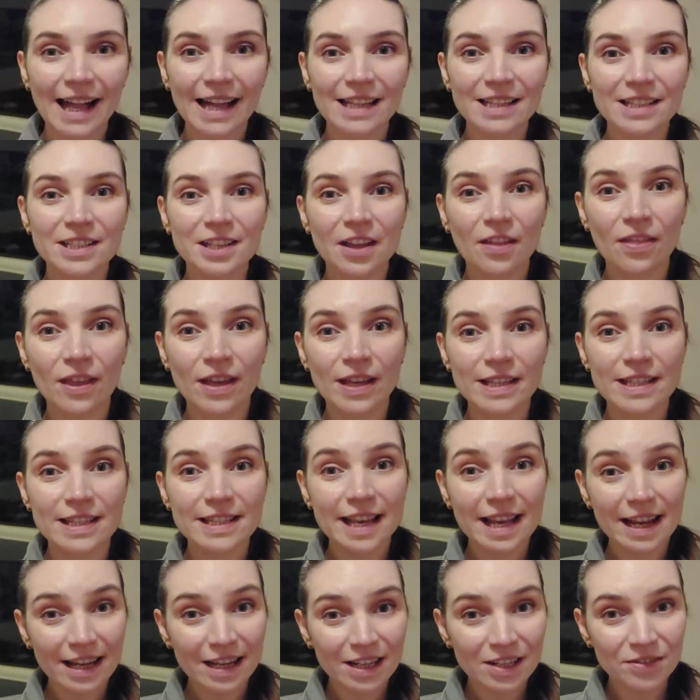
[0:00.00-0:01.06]
And the
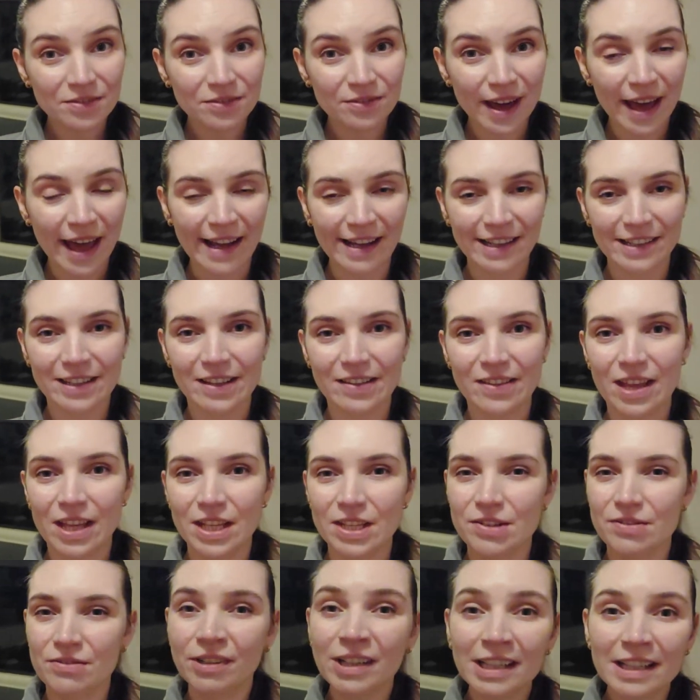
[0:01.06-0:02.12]
second fact
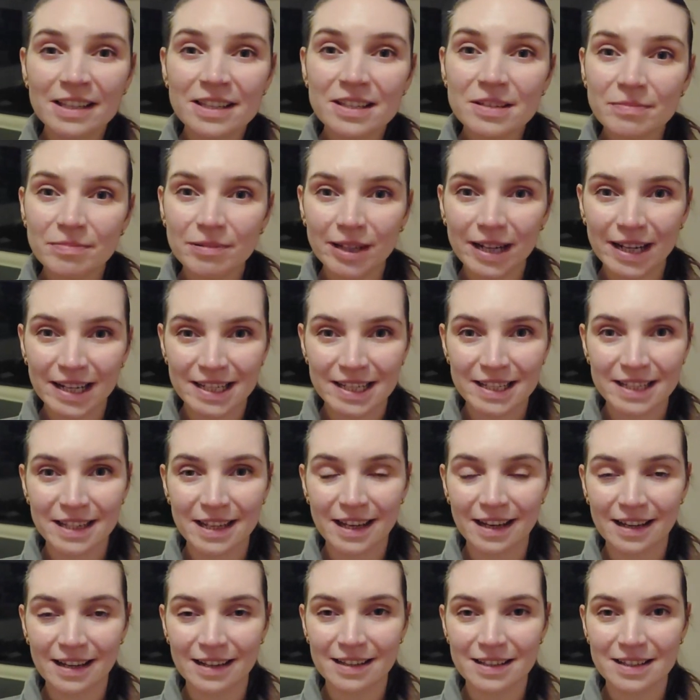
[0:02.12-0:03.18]
that really surprised
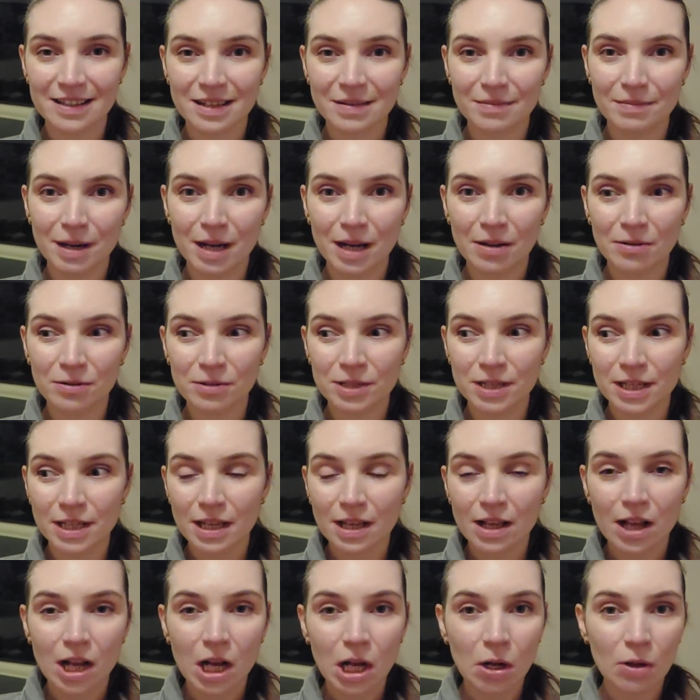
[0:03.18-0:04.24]
us about
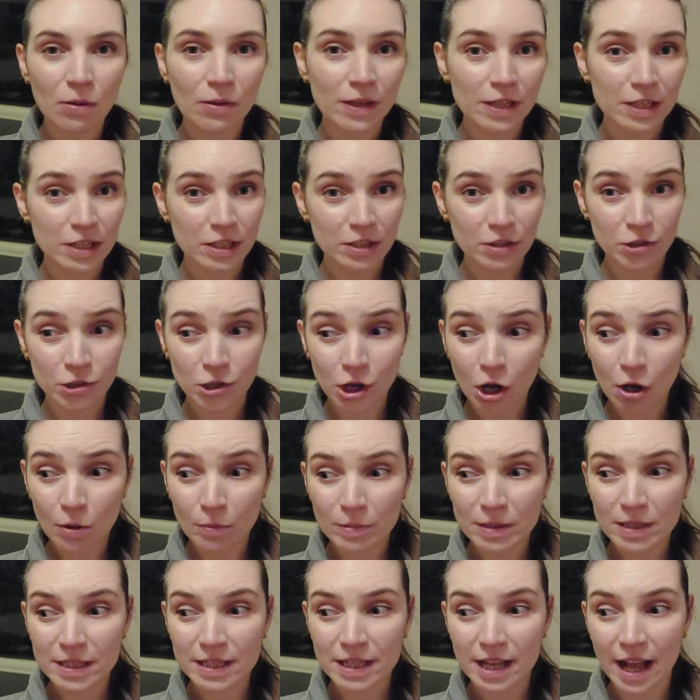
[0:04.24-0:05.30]
all the
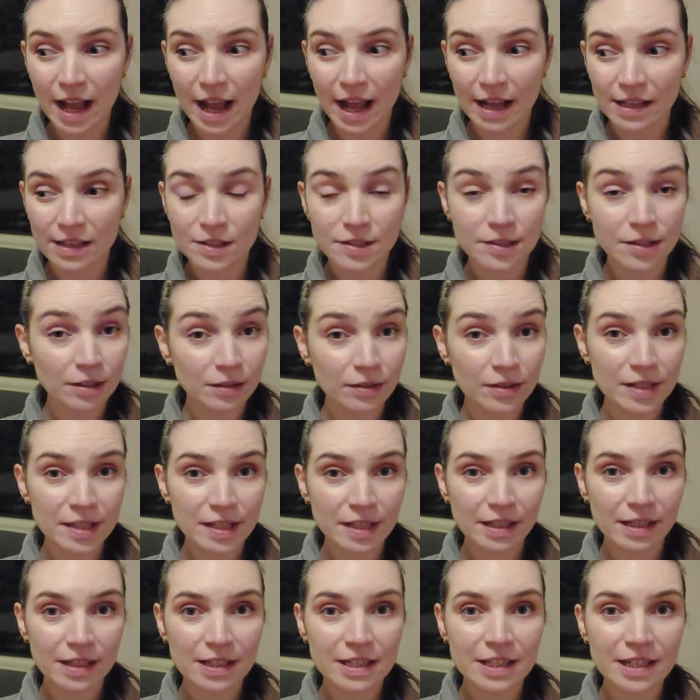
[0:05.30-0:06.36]
shops and
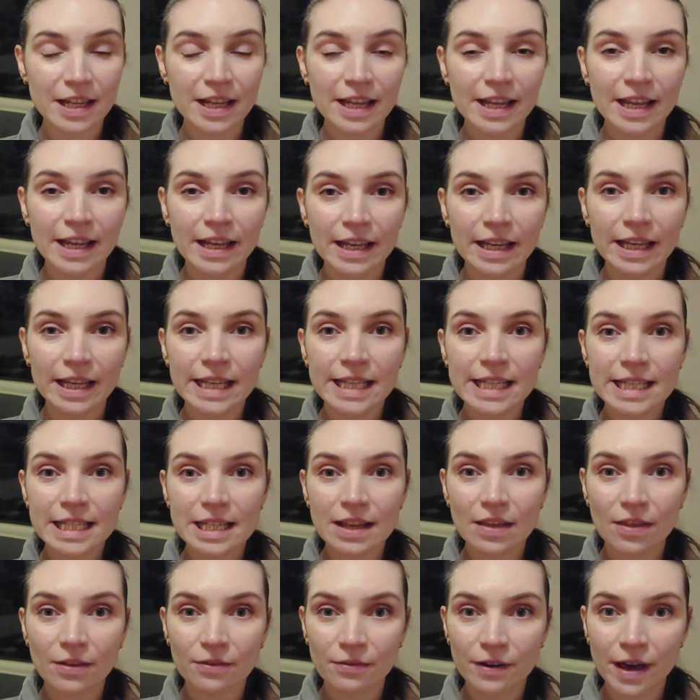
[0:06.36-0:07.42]
services is
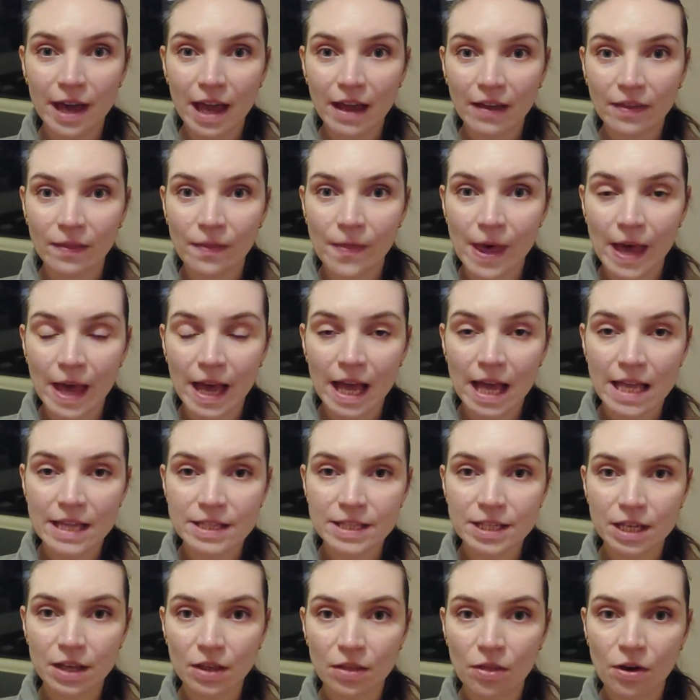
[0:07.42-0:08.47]
the fact
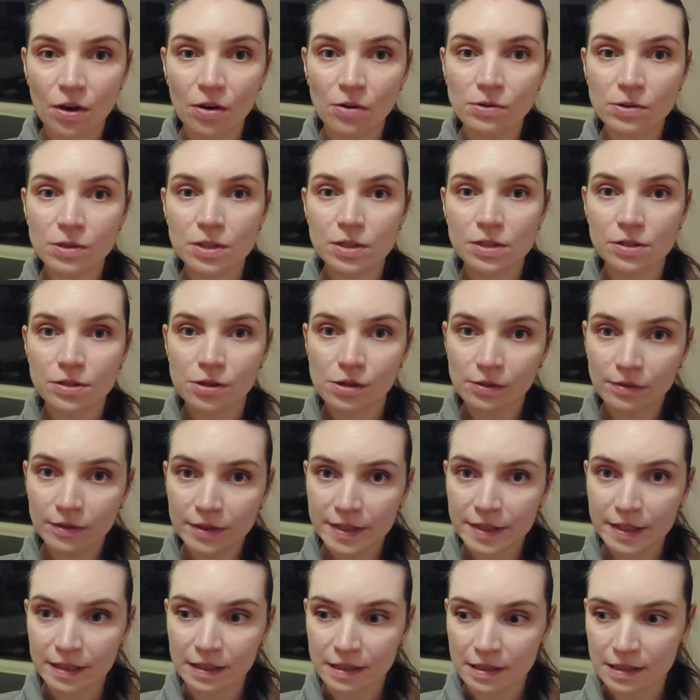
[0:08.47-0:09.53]
that those
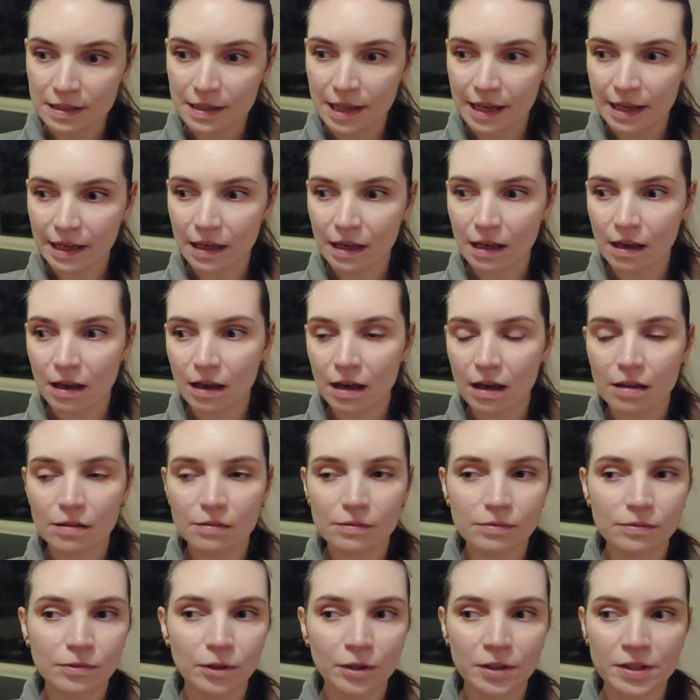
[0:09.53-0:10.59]
services, like
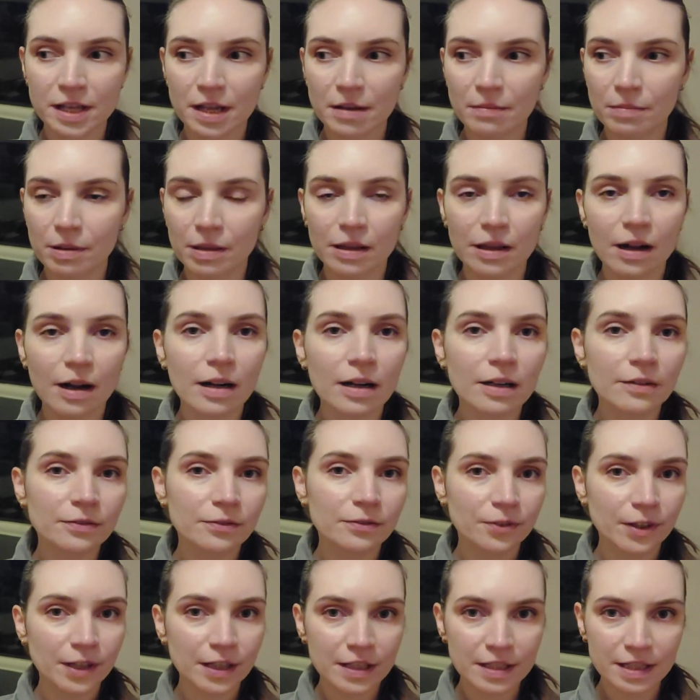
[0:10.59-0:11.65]
for example car
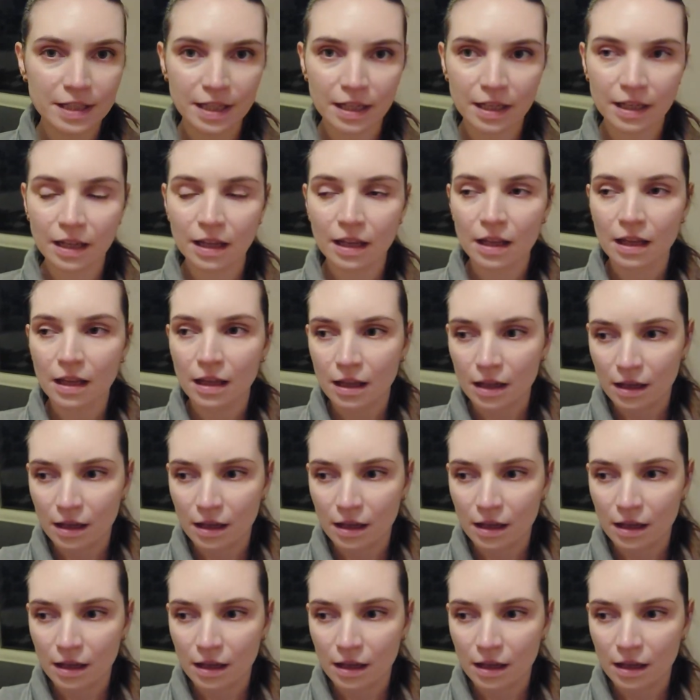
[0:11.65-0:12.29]
fixing